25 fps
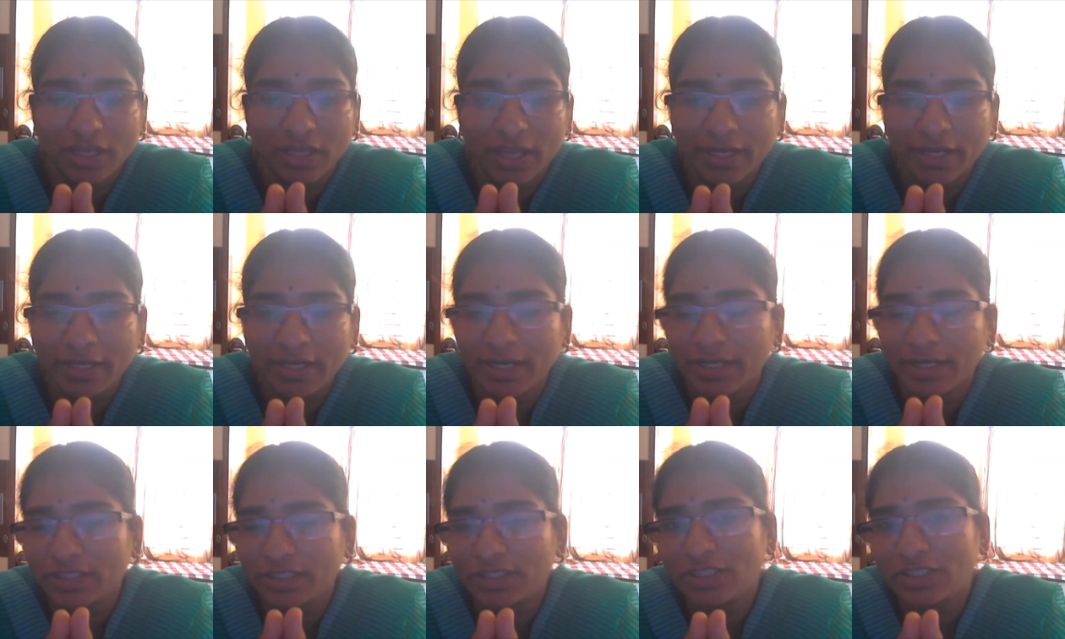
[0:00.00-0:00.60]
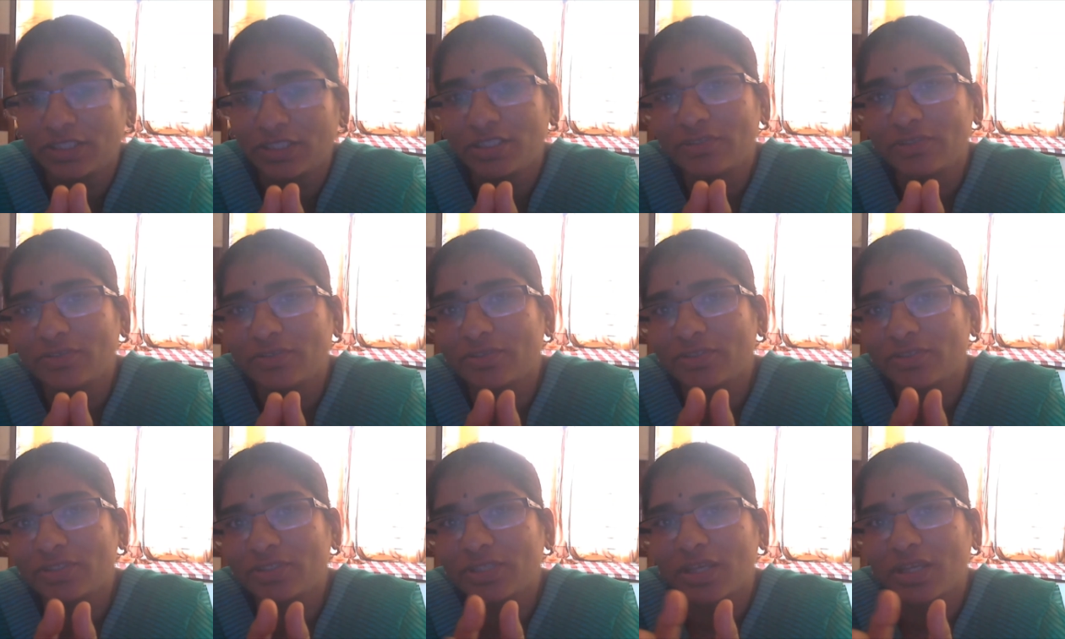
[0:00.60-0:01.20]
In
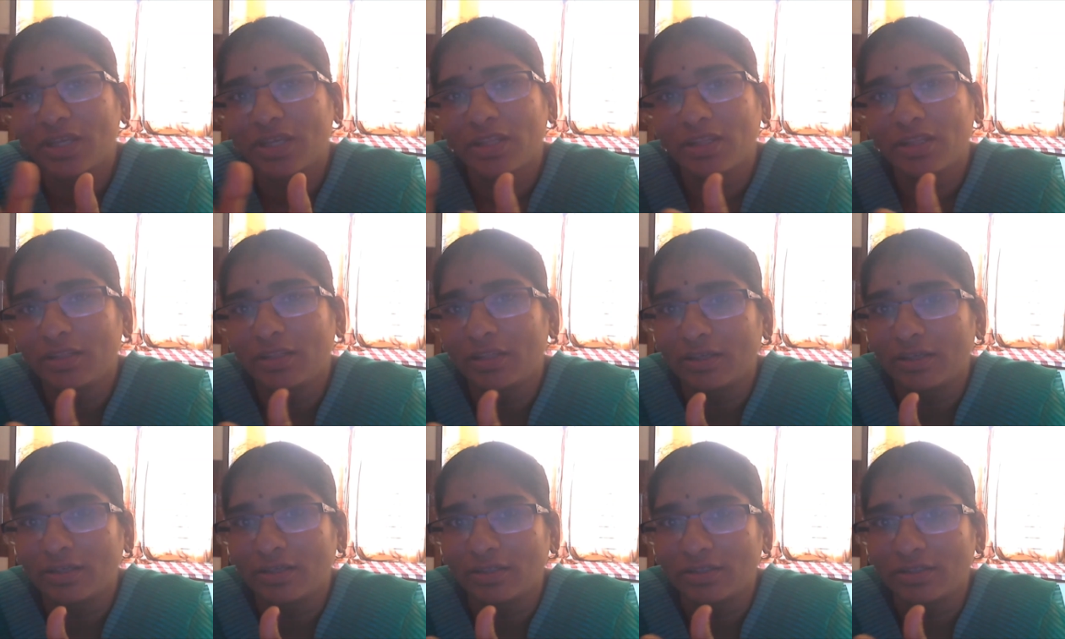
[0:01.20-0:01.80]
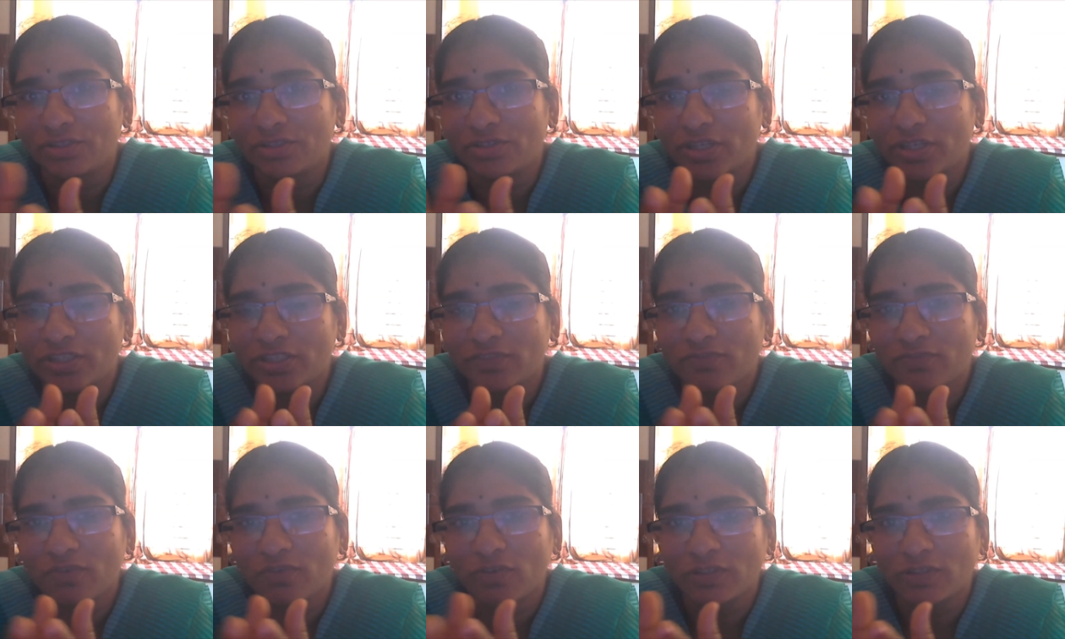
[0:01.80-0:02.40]
adjectives, the stress
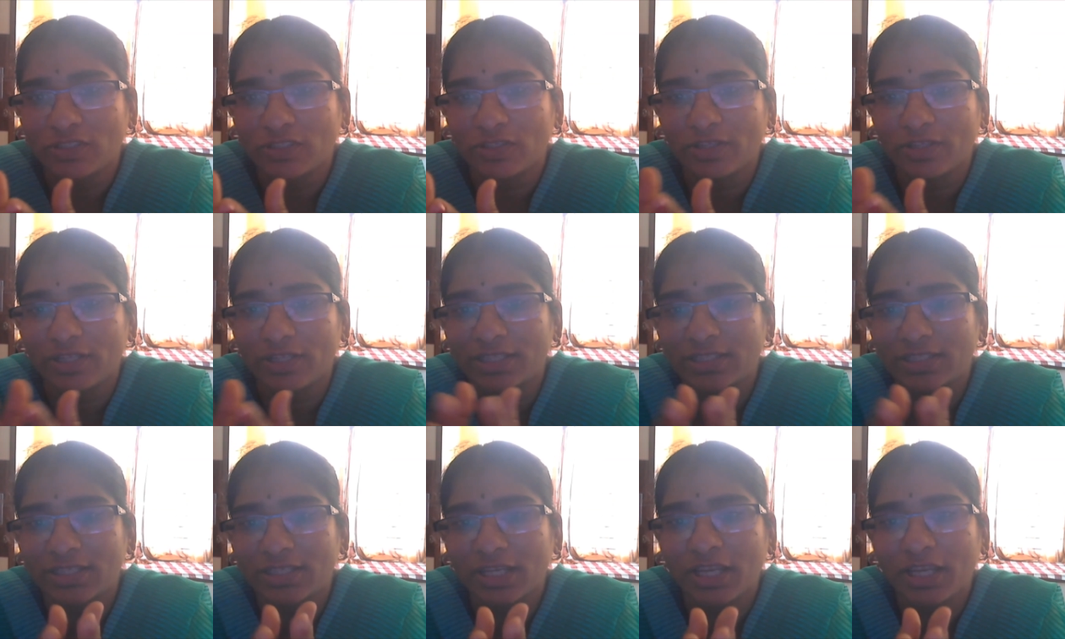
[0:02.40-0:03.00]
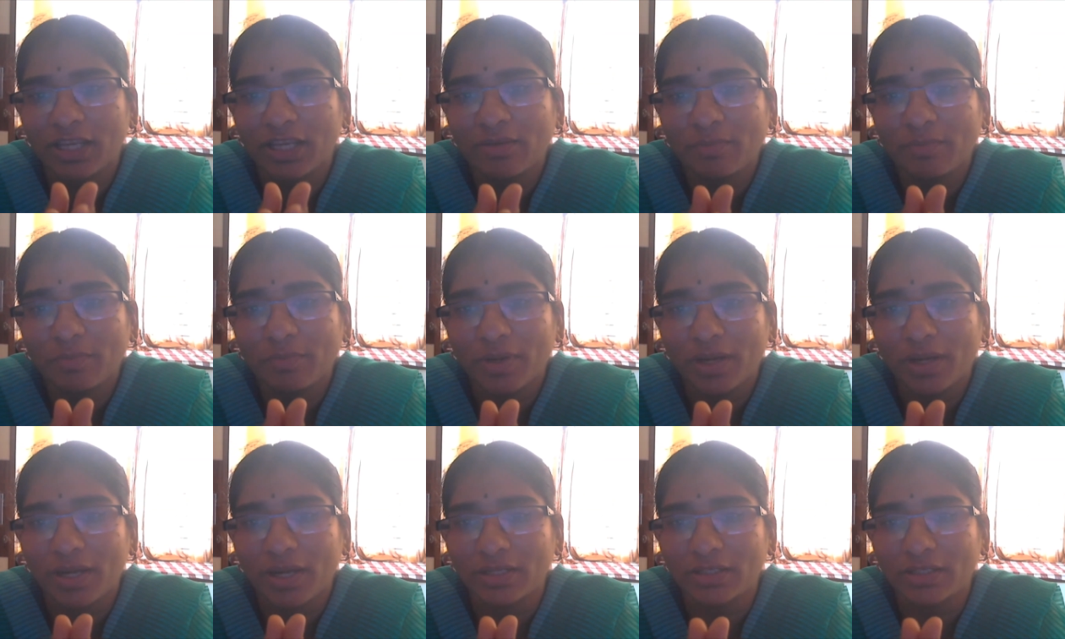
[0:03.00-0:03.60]
falls on the second
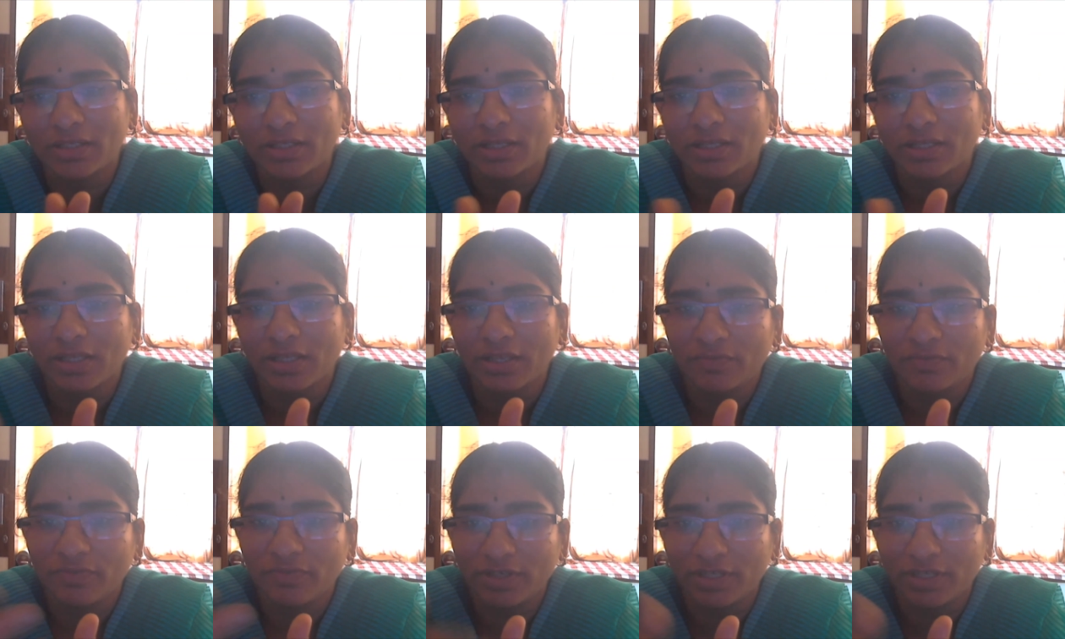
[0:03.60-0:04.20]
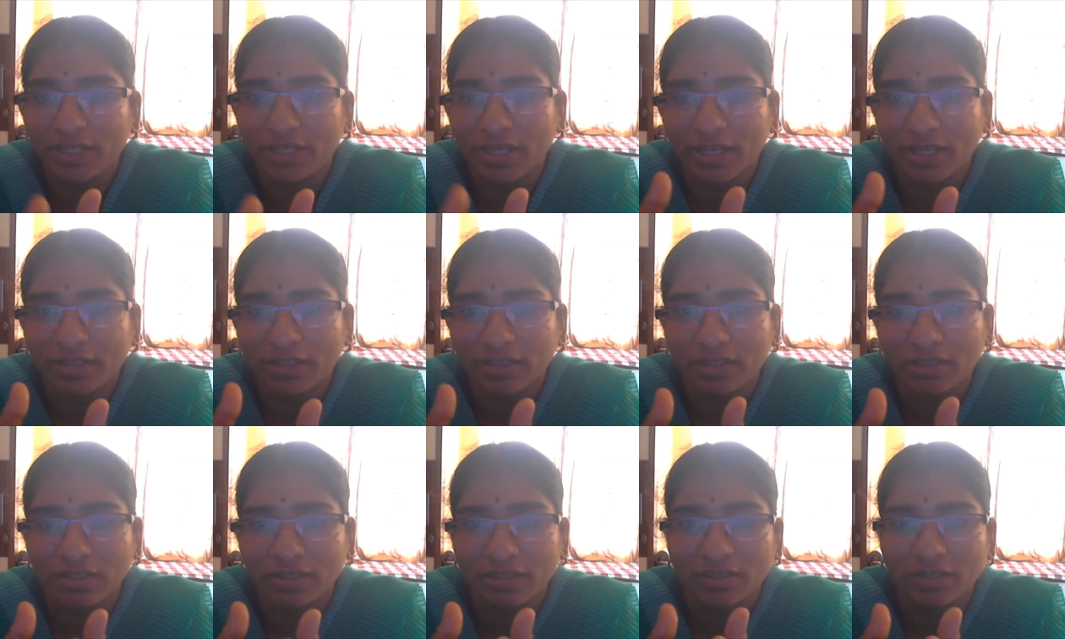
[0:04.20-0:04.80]
part. If we take
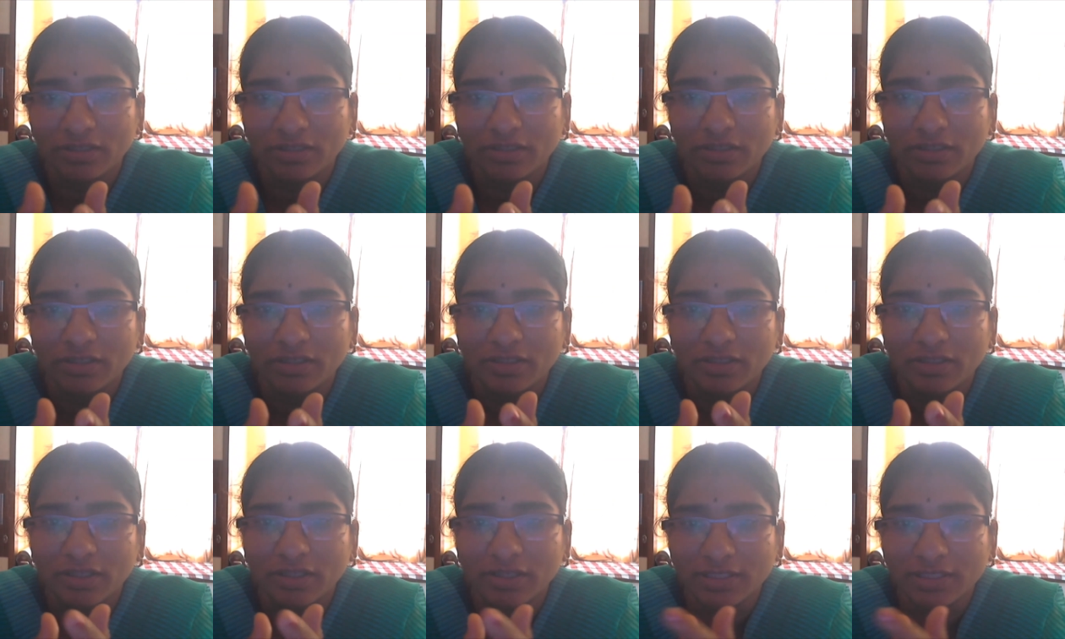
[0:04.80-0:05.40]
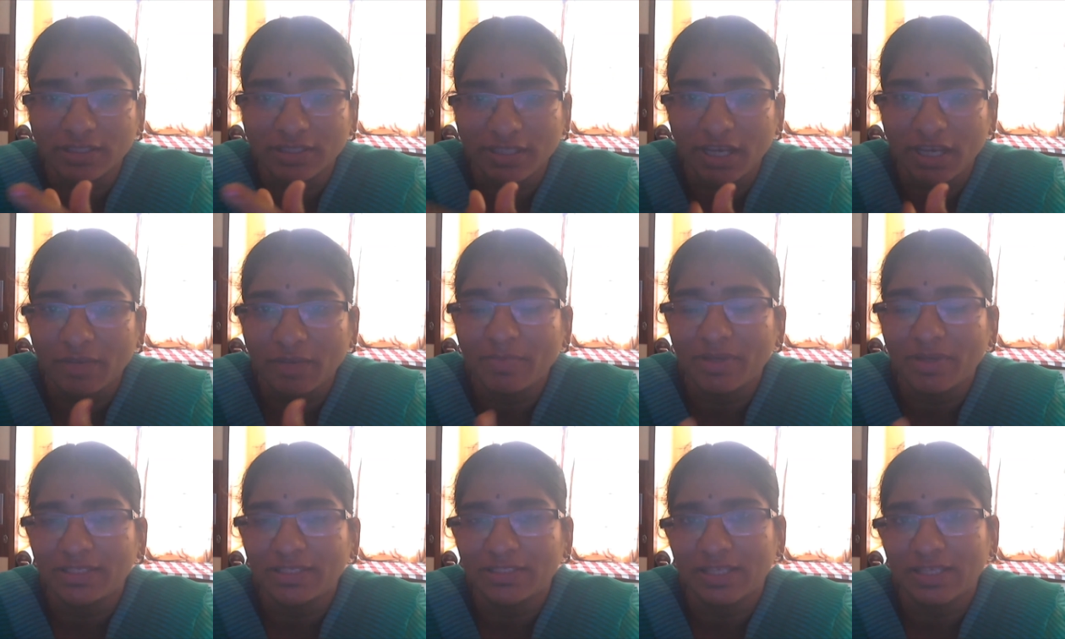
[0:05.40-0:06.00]
the same
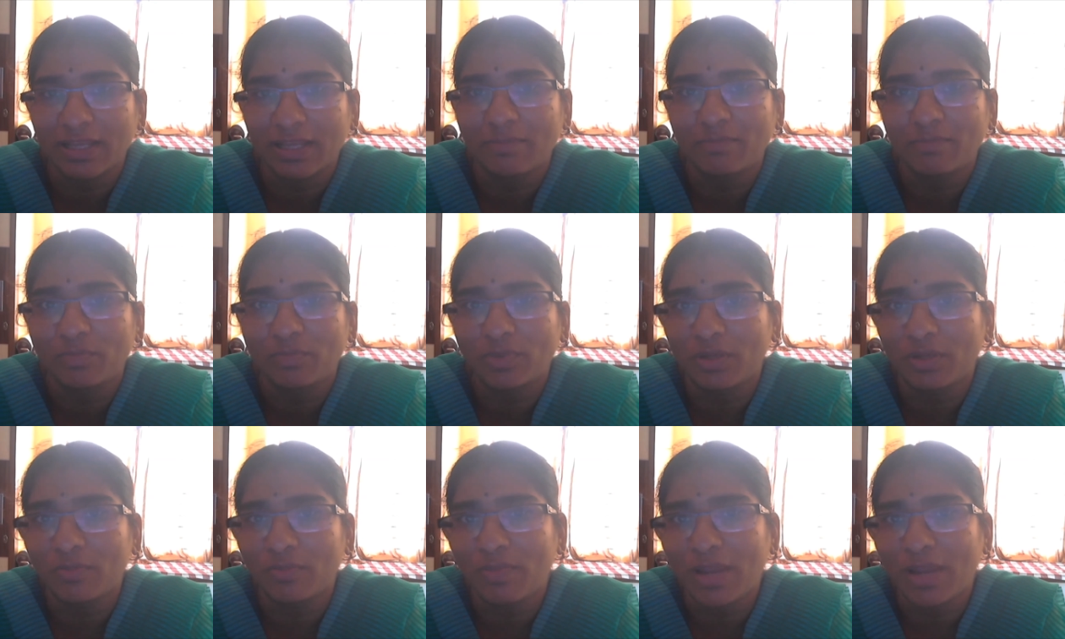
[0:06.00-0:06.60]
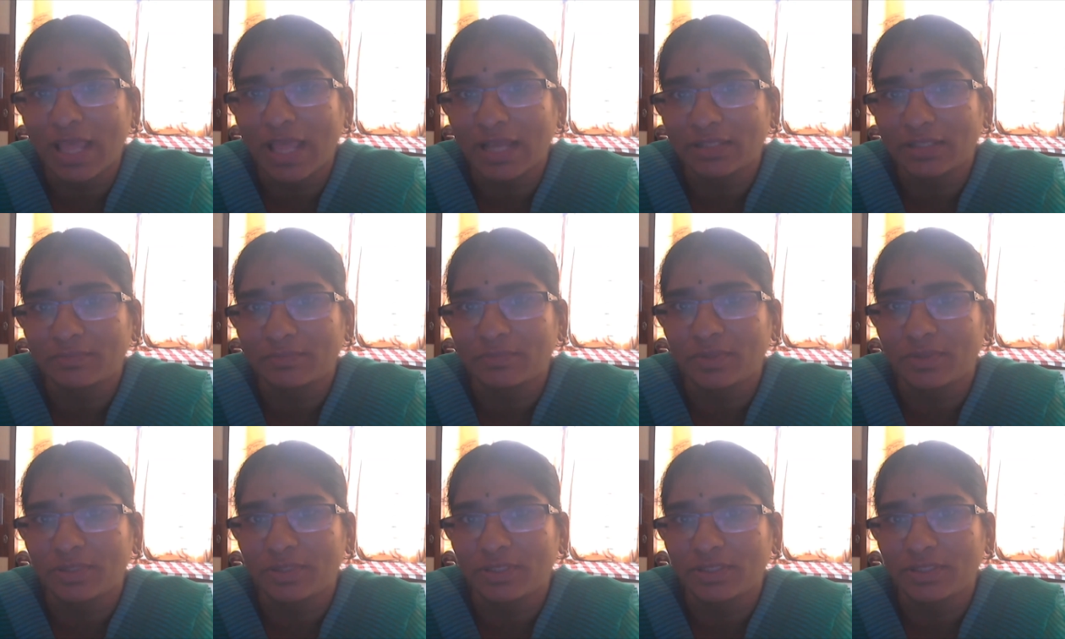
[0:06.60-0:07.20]
example,
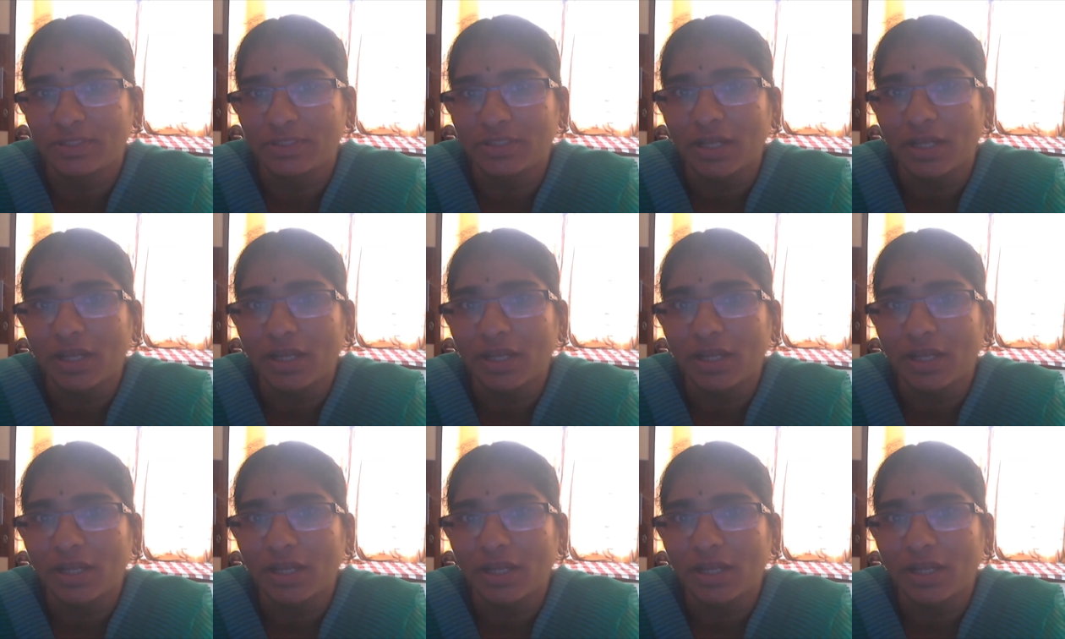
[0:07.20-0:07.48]
blackbird,